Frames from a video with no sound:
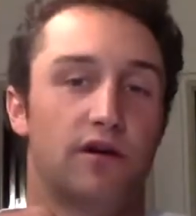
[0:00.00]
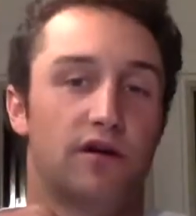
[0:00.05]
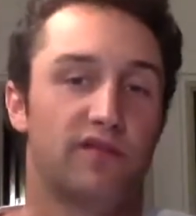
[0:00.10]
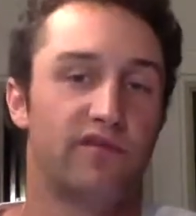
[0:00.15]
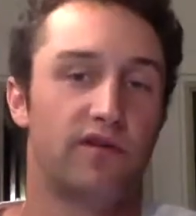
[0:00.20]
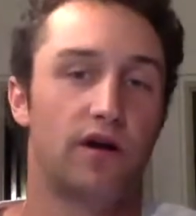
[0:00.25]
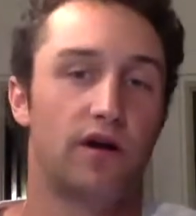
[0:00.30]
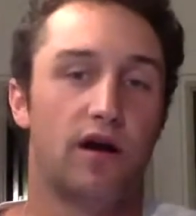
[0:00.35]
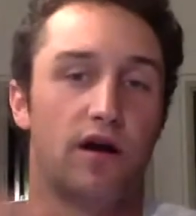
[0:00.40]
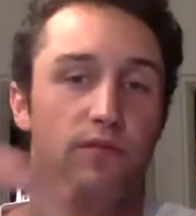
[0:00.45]
of
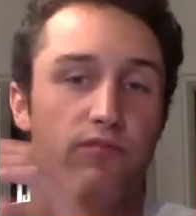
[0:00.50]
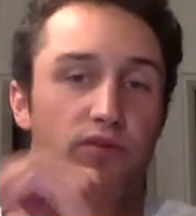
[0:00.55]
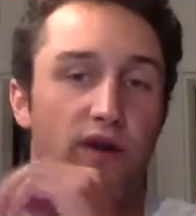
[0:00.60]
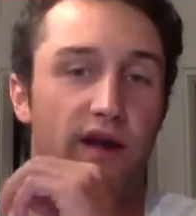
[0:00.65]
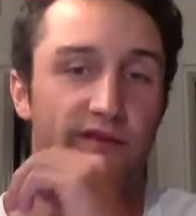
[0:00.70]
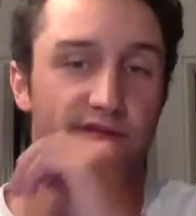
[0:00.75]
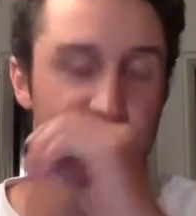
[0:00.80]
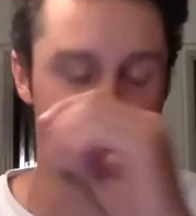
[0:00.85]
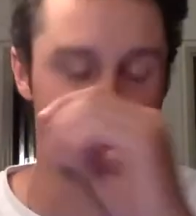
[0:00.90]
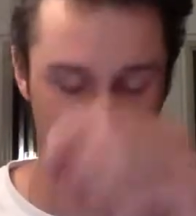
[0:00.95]

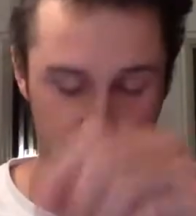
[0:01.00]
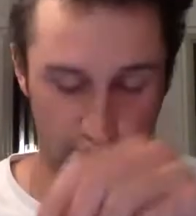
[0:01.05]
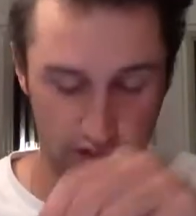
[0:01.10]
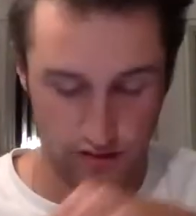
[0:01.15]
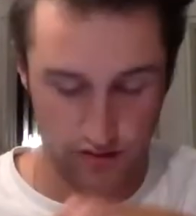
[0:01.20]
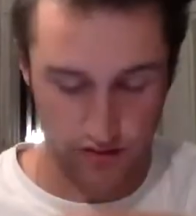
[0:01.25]
privacy.